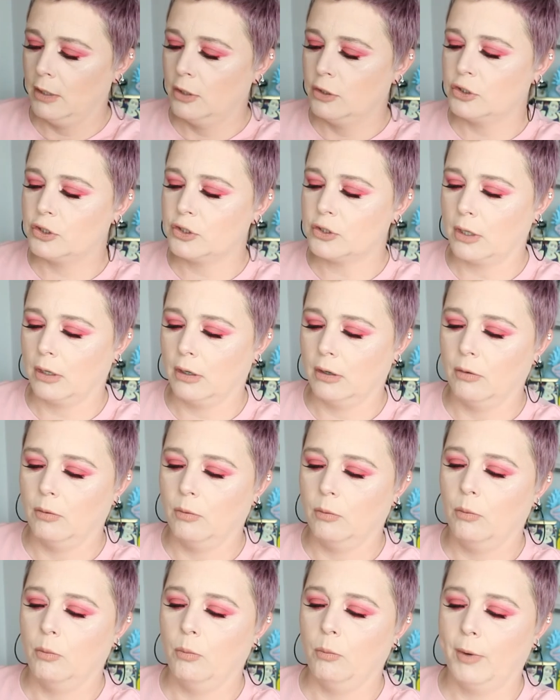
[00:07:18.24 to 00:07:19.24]

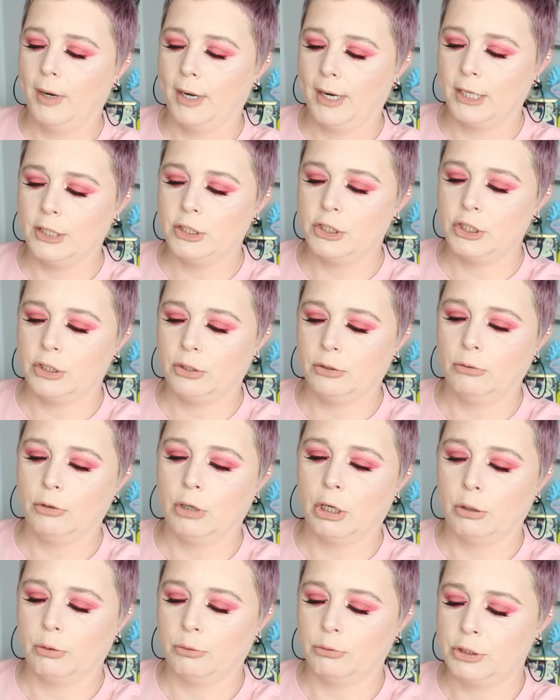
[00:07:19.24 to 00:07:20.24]
So when I do
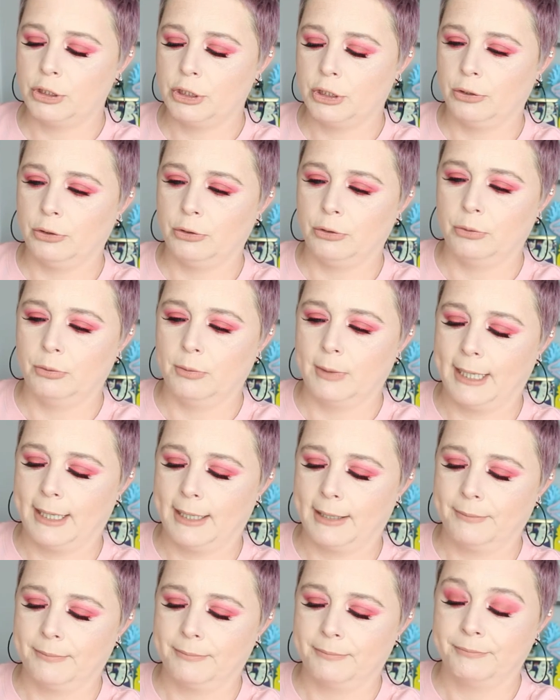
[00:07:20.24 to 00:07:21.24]
go to
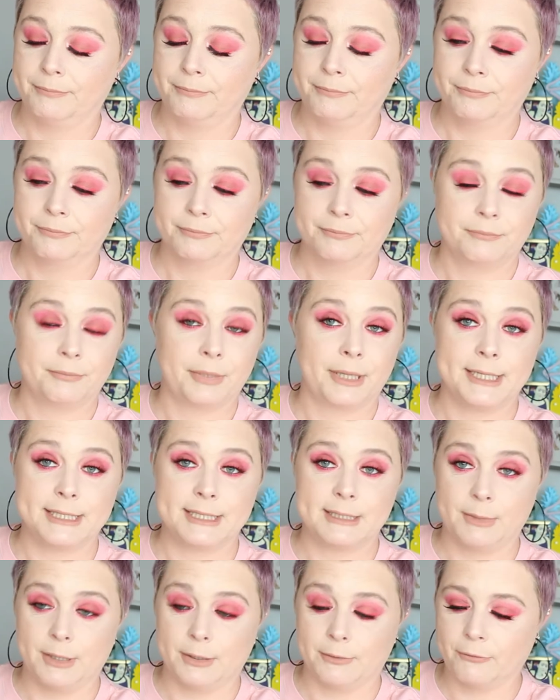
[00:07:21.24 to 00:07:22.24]
um, place
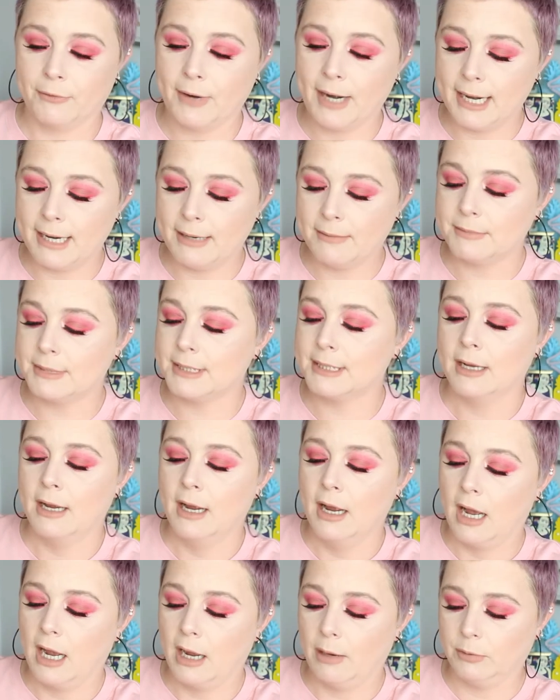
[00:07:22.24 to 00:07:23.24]
them in the frames,
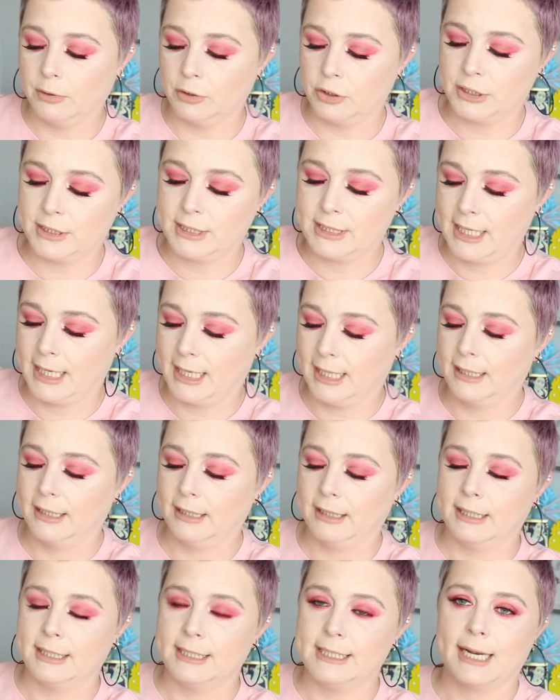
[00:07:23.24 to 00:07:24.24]
I will just
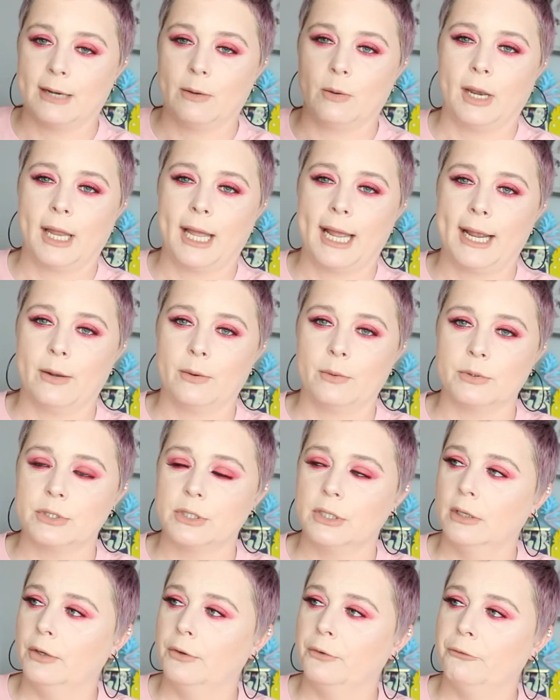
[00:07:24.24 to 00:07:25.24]
take the dowel
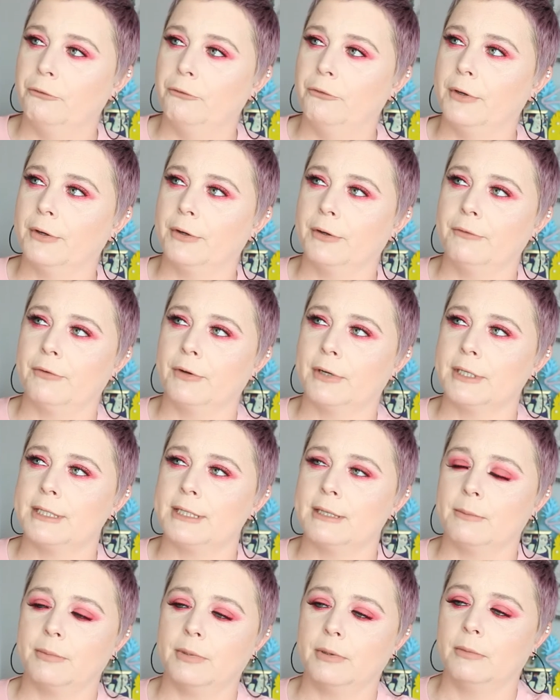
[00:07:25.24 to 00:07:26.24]
out. Very, very
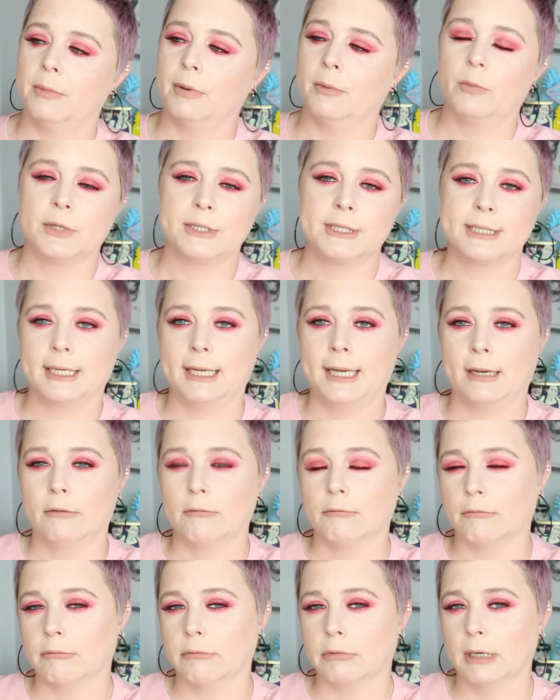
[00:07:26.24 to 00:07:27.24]
simple, but once
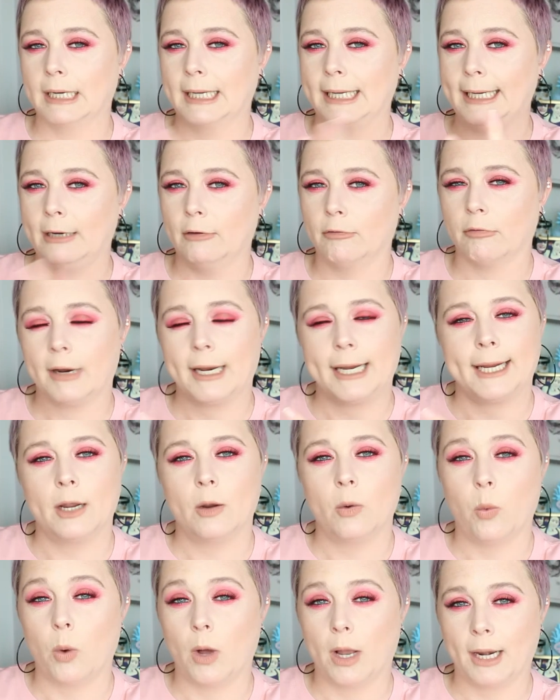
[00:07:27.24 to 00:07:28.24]
again, really great
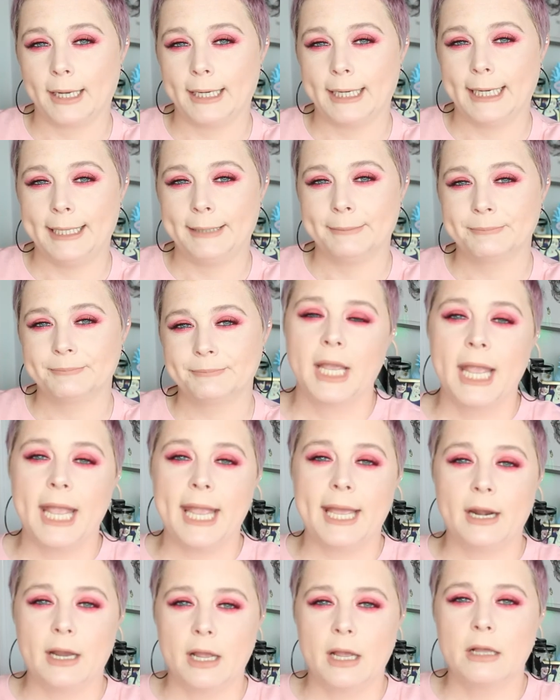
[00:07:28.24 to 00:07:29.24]
quality.
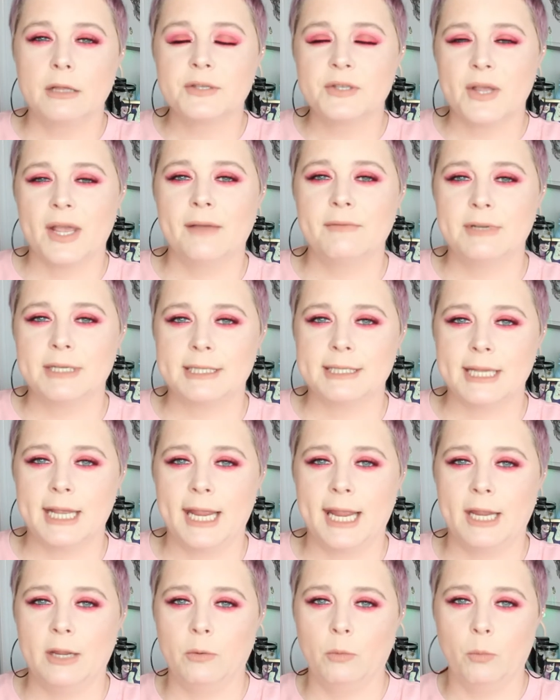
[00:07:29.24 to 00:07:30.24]
And I also have to
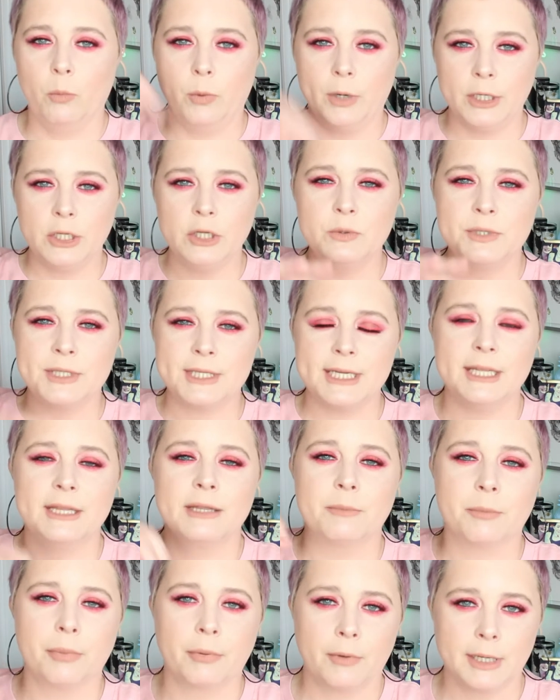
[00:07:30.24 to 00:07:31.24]
say, when you see
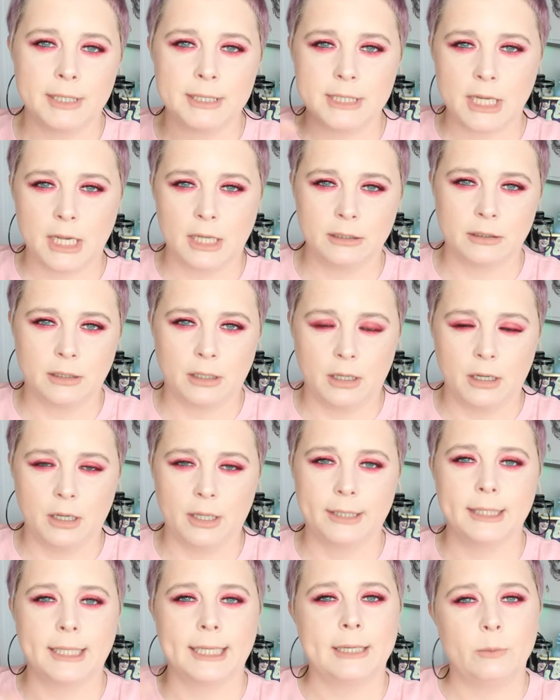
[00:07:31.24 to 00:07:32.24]
the print
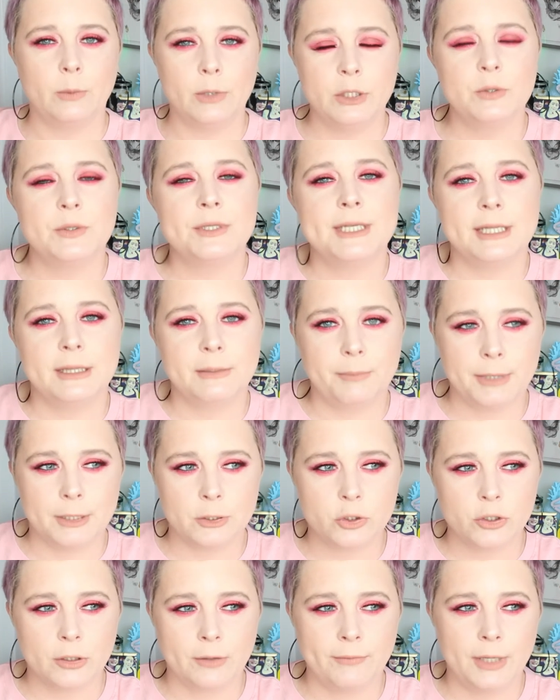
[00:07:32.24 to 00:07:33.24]
online, like when you see the
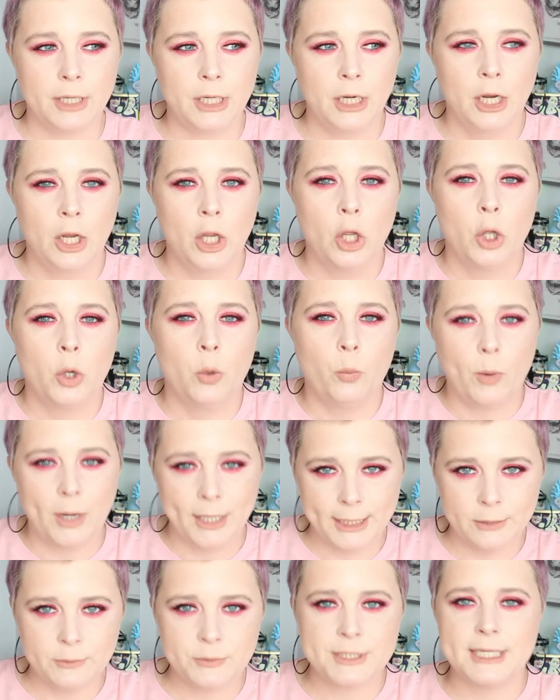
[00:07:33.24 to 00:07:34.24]
picture of it,
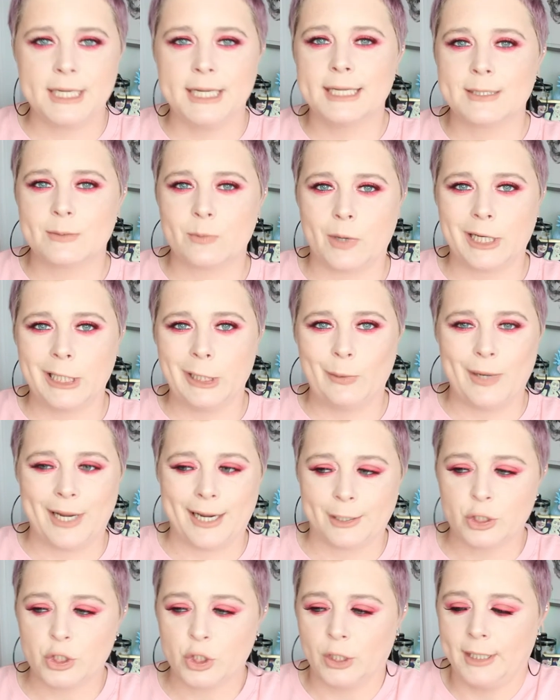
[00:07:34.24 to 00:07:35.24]
what you see is what you
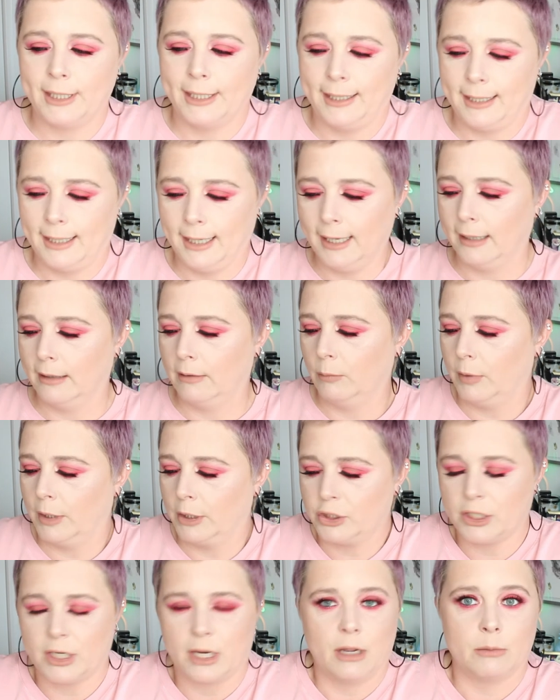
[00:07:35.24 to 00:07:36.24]
actually get,
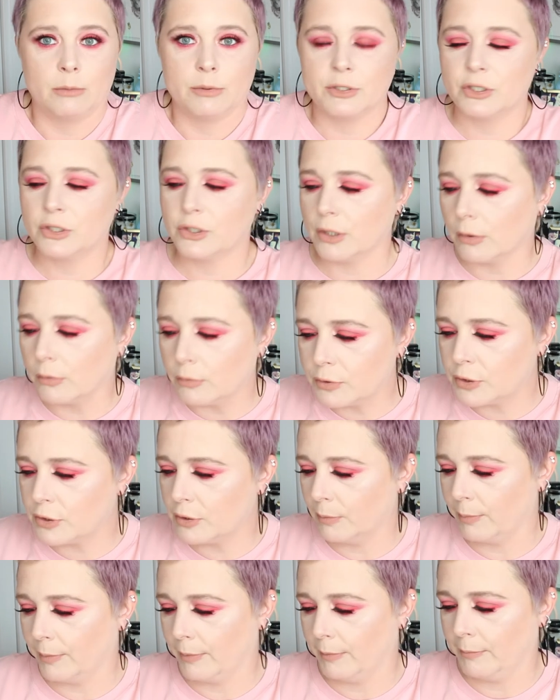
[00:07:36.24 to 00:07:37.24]
which I was so
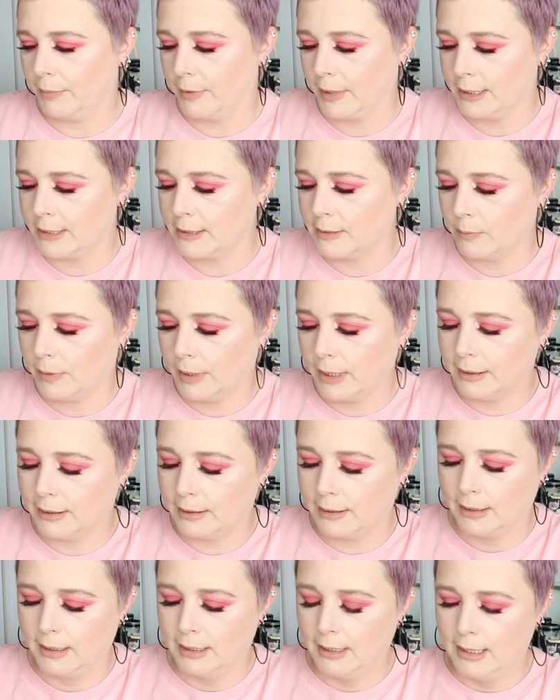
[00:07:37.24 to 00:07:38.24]
super impressed with.
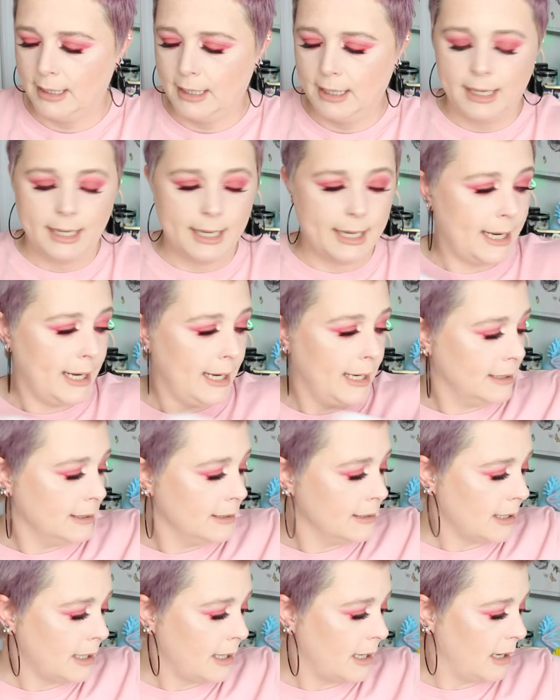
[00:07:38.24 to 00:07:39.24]

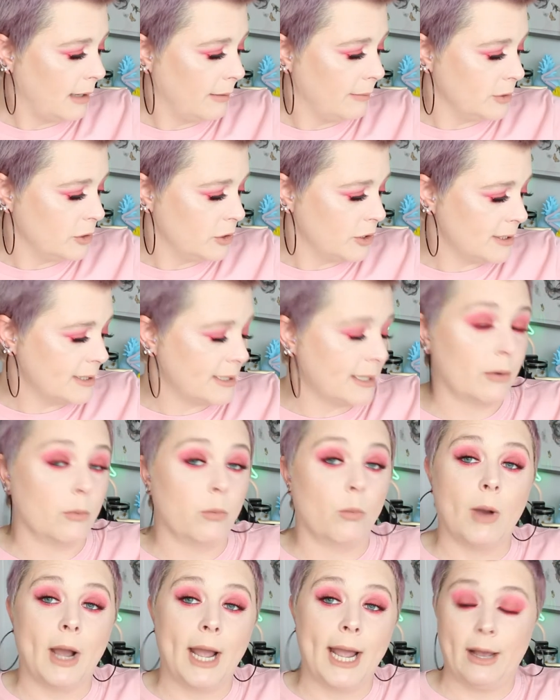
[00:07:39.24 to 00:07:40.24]
And I was just like,
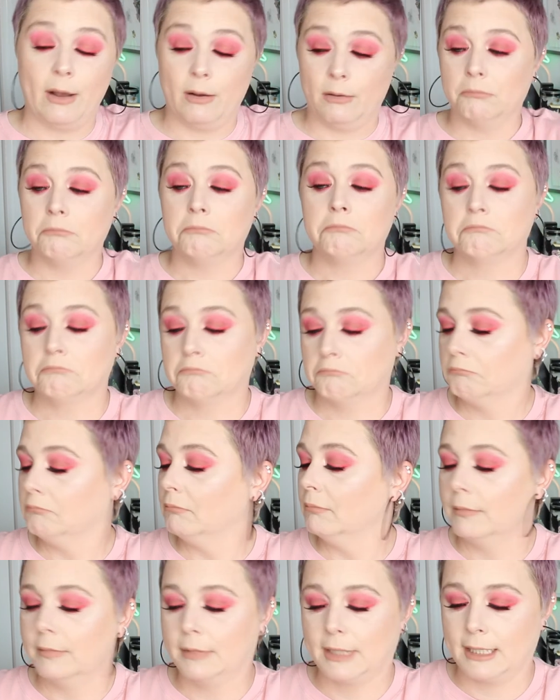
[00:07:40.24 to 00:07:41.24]
wow,
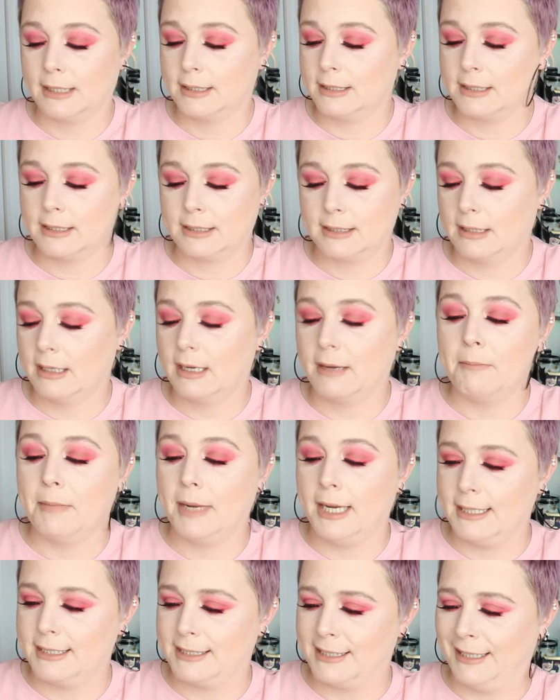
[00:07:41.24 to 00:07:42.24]
that's
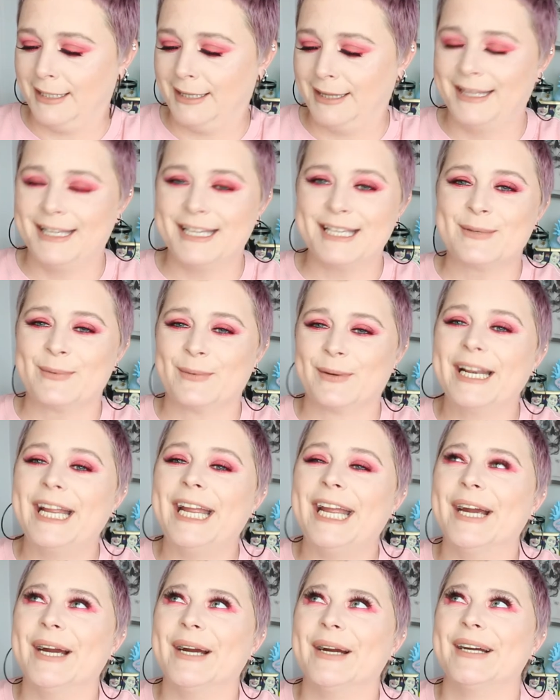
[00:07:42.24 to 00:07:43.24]
amazing. This one
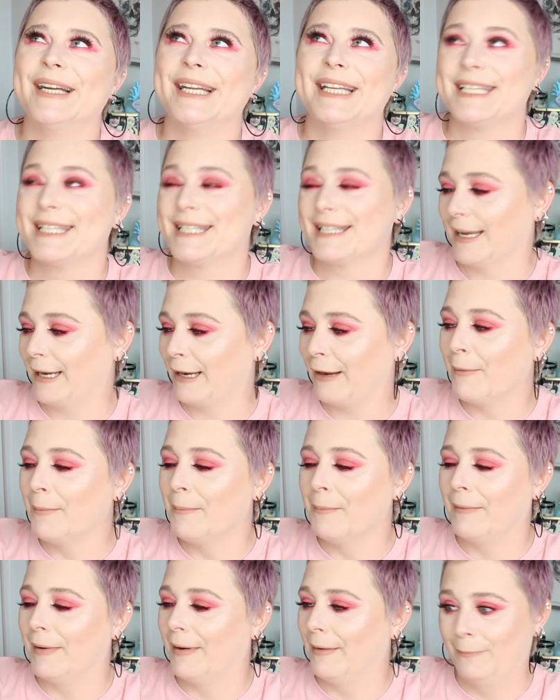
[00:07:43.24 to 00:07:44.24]
here is like
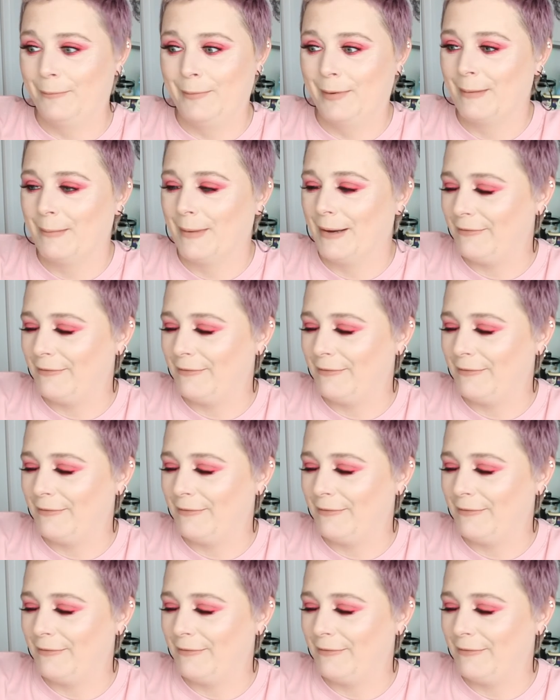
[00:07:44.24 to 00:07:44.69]
one of my